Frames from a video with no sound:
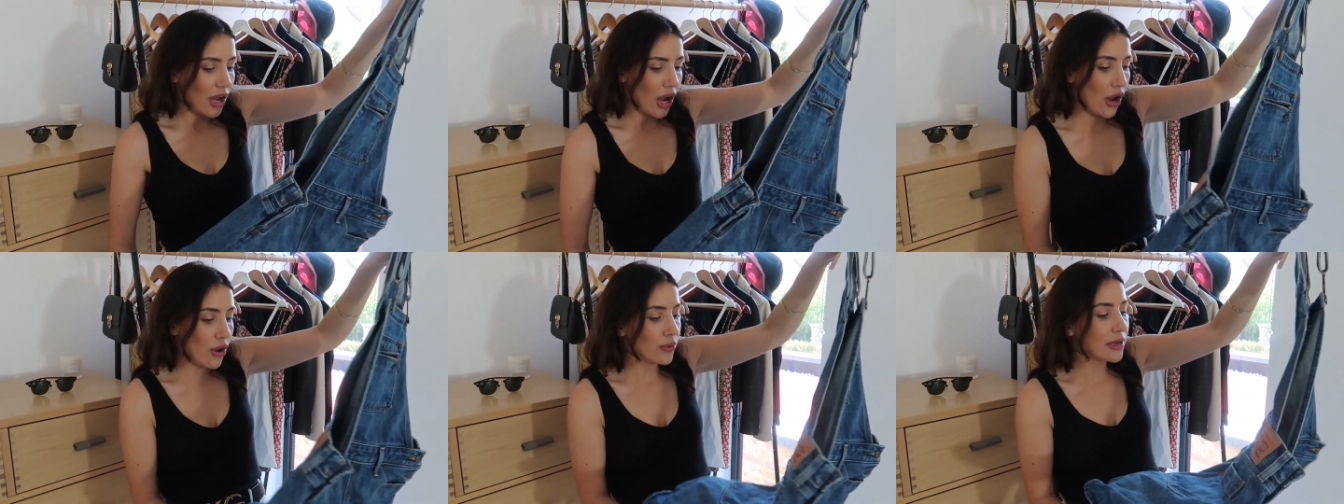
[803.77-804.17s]

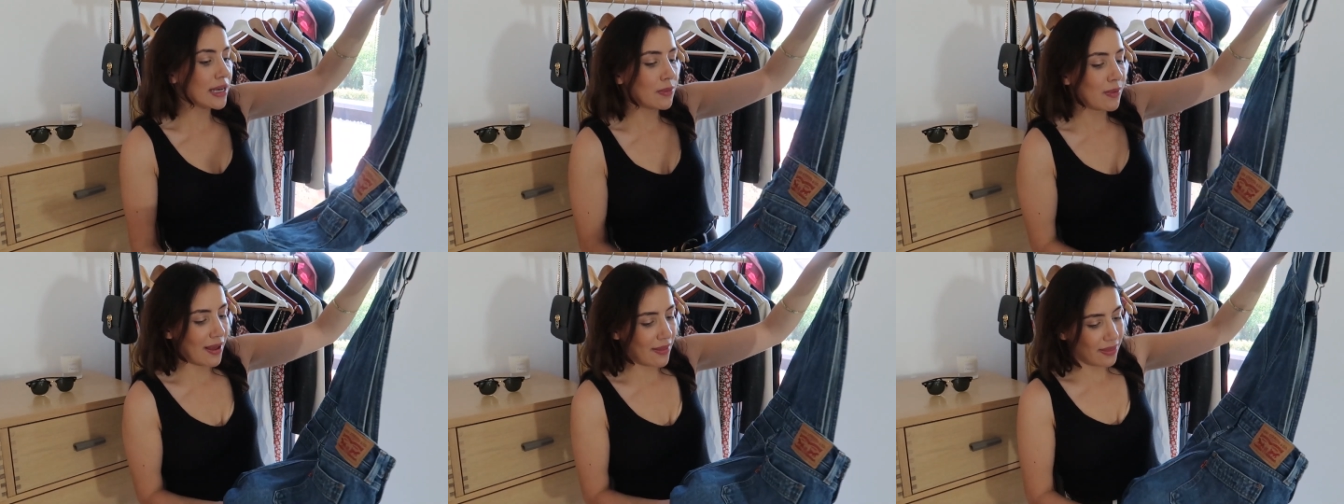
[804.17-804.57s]

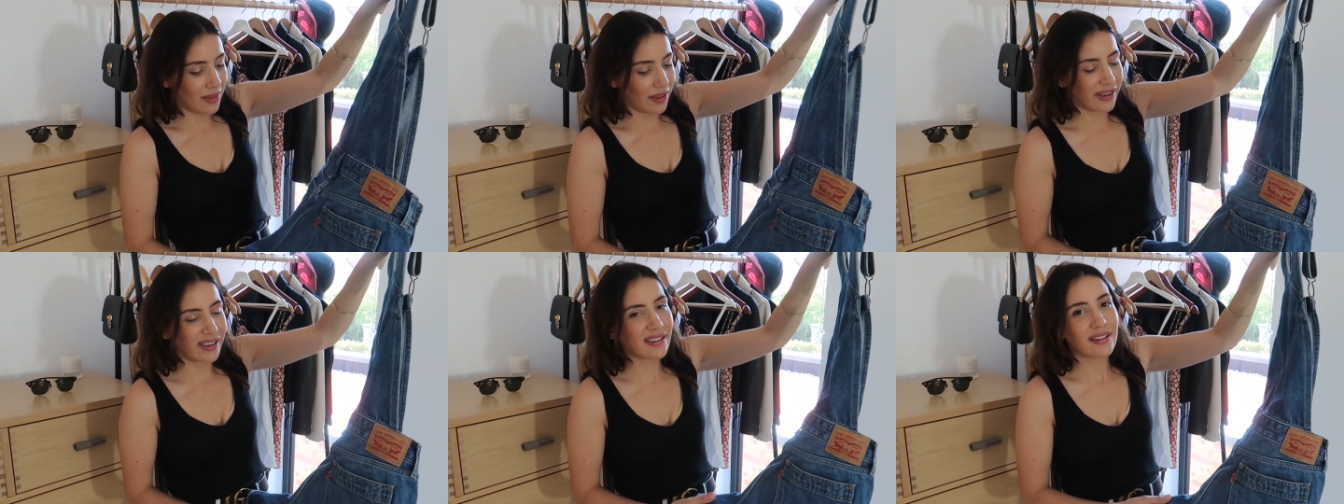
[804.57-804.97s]
only when
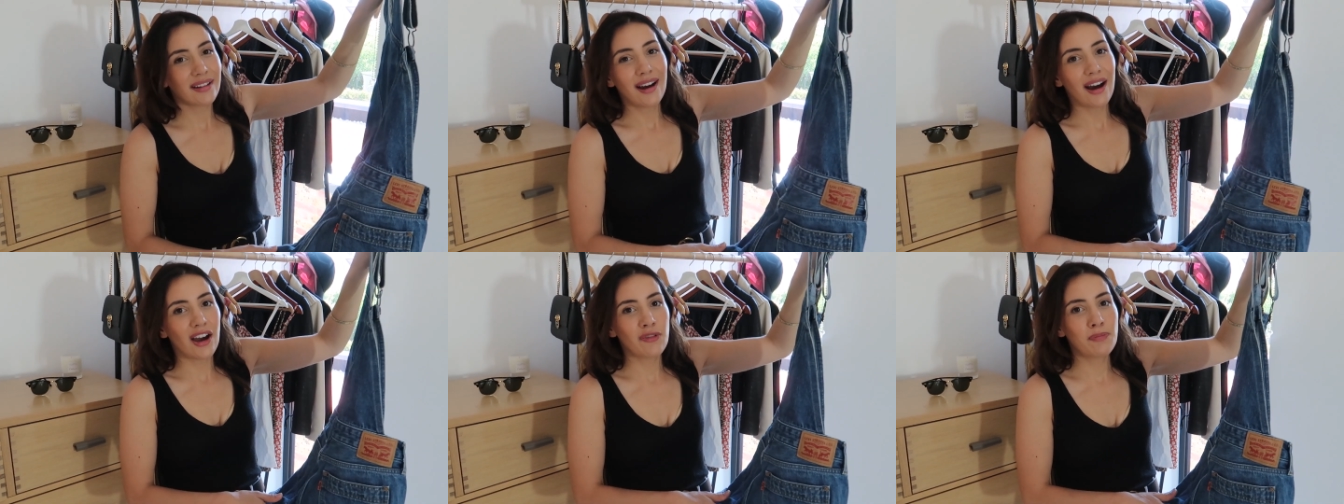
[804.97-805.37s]
like
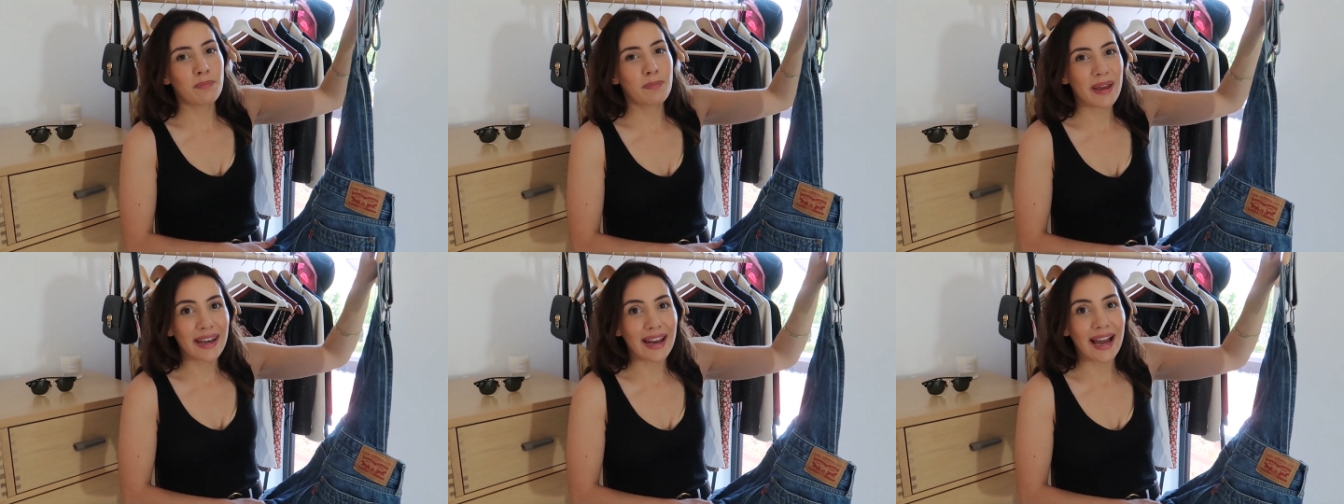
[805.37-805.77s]
I've
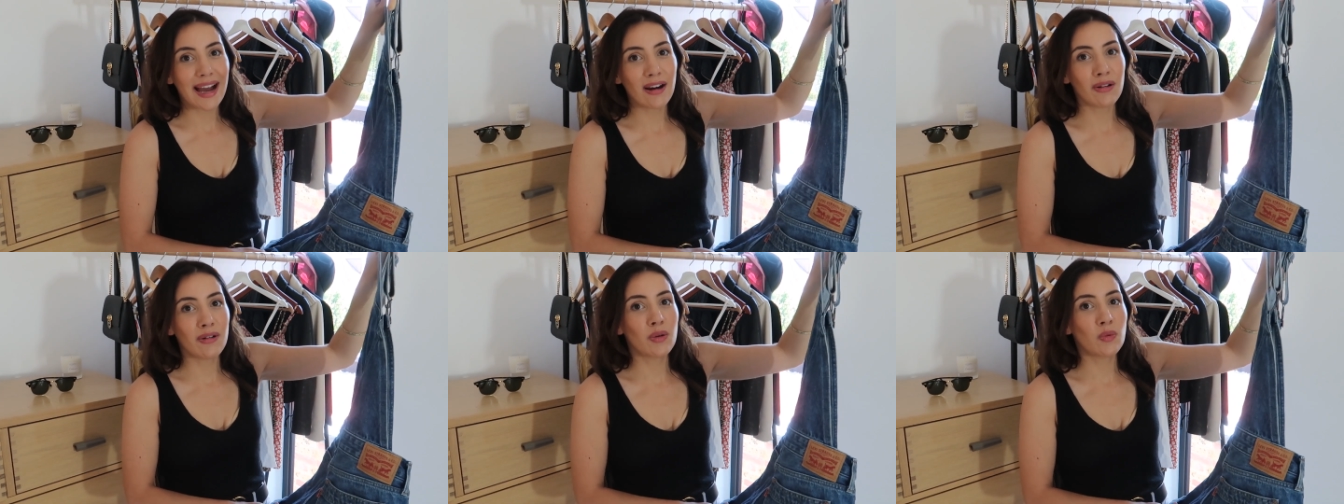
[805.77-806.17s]
been
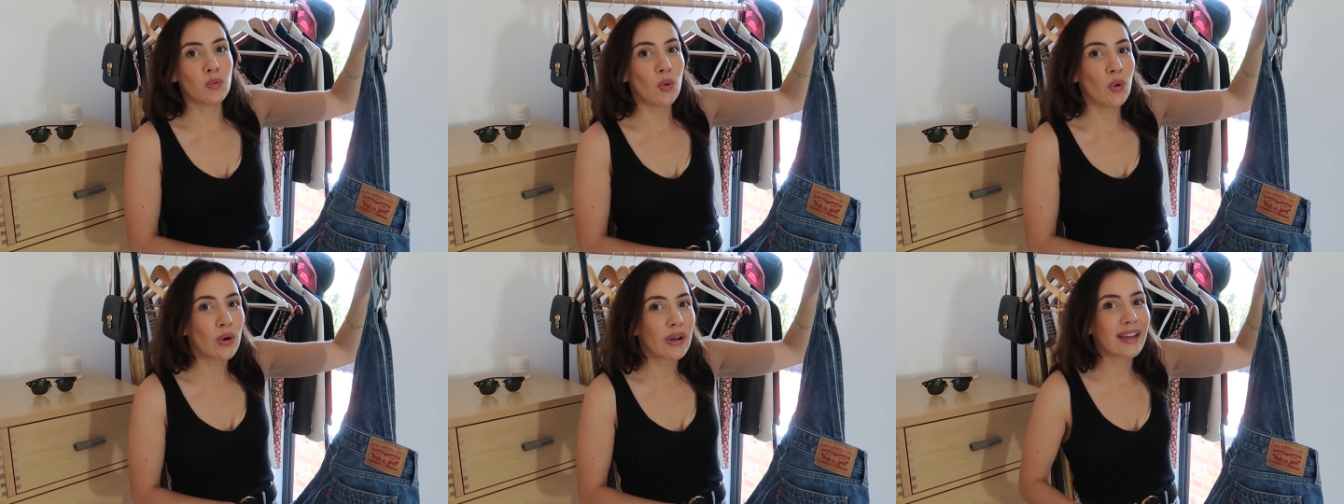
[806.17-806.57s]
out
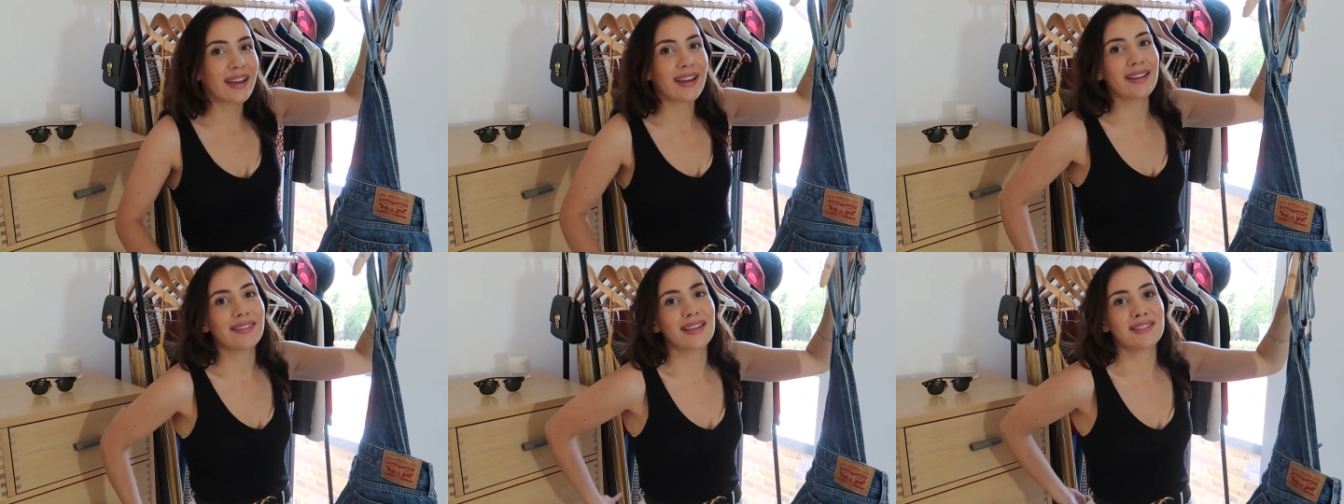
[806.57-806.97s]
walking,